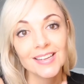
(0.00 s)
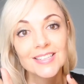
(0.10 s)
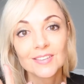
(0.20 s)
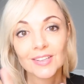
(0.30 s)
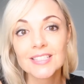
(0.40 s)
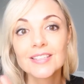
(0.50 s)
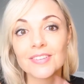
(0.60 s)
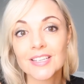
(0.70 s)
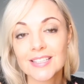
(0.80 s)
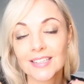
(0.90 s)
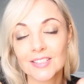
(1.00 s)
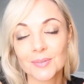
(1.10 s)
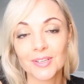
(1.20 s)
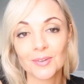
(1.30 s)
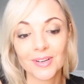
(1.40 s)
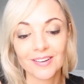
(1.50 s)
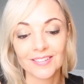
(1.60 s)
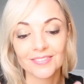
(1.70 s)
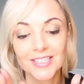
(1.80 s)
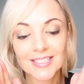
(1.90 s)
So that's the first thing to be aware
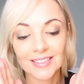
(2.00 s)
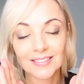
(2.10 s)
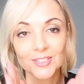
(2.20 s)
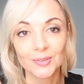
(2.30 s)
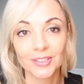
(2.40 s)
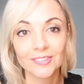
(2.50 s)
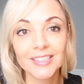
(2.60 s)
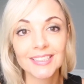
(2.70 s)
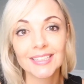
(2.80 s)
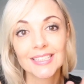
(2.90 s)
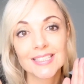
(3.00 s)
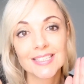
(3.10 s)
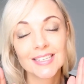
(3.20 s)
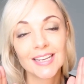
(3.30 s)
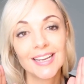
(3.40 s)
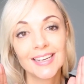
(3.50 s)
of, is that's your ingredient list,